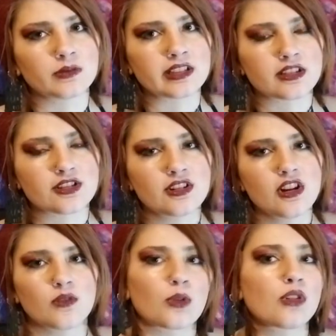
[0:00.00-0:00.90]
which
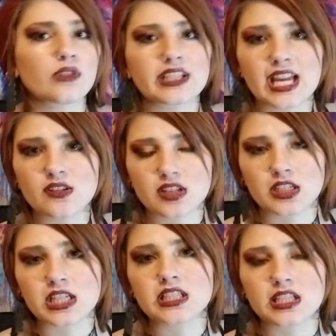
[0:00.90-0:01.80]
we're only now
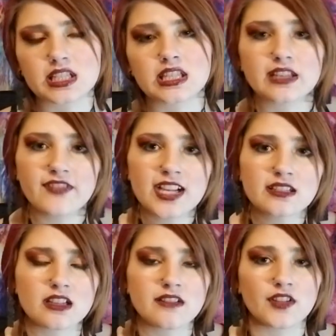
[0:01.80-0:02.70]
starting to see the effects
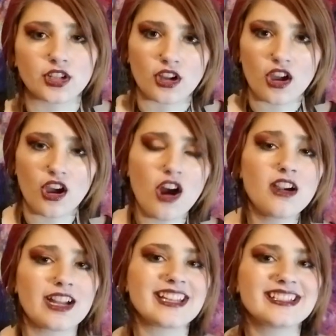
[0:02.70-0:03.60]
of on our
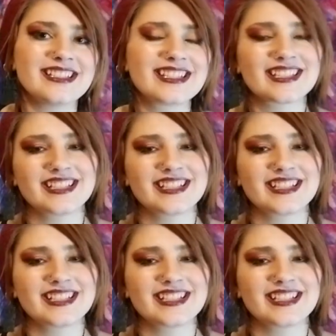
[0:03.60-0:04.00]
end,